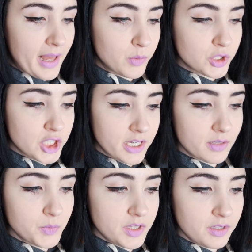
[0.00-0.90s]
I will
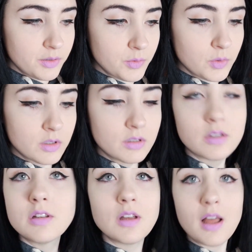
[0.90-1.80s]
check in with you
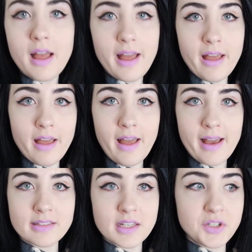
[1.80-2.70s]

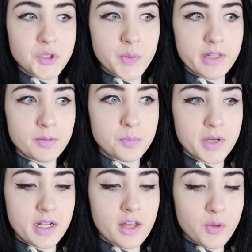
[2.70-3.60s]
as I do it,
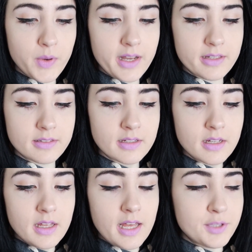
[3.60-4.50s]
but otherwise
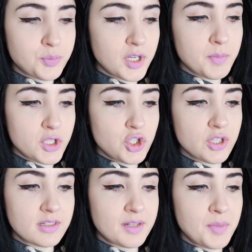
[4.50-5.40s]
it's pretty much
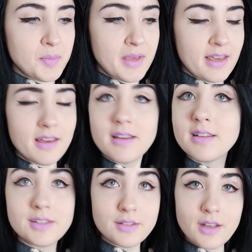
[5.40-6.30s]
just going to be me
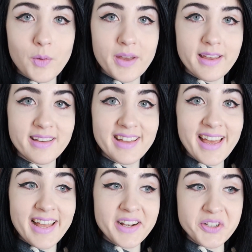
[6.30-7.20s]
sewing,
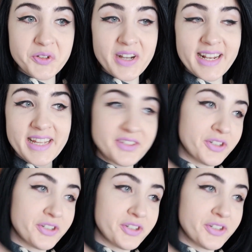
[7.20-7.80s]
and I'll try to